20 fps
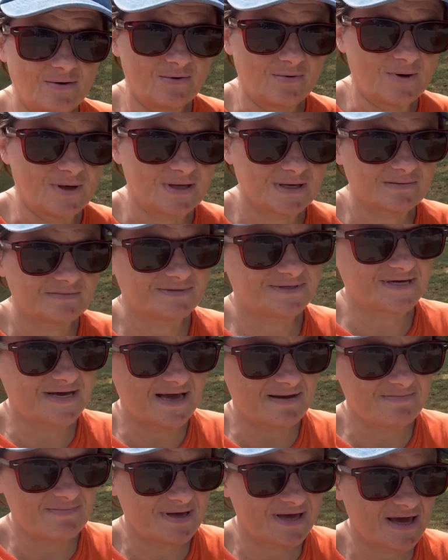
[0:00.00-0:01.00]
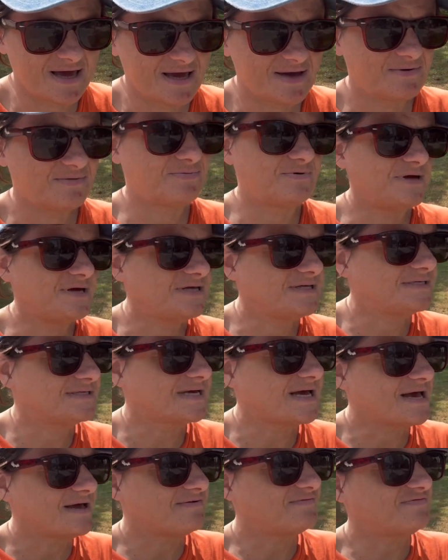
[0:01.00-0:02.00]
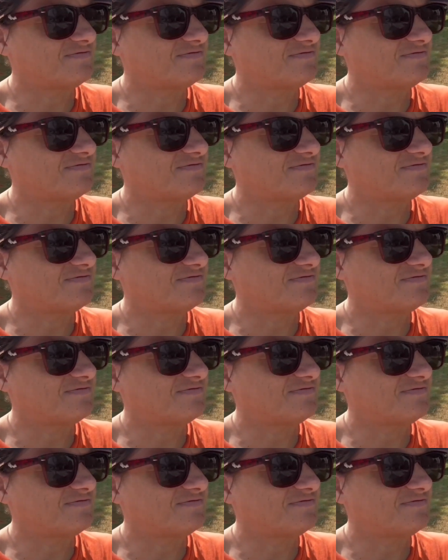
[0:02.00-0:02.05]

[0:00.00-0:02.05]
welcome to Mkay Reads and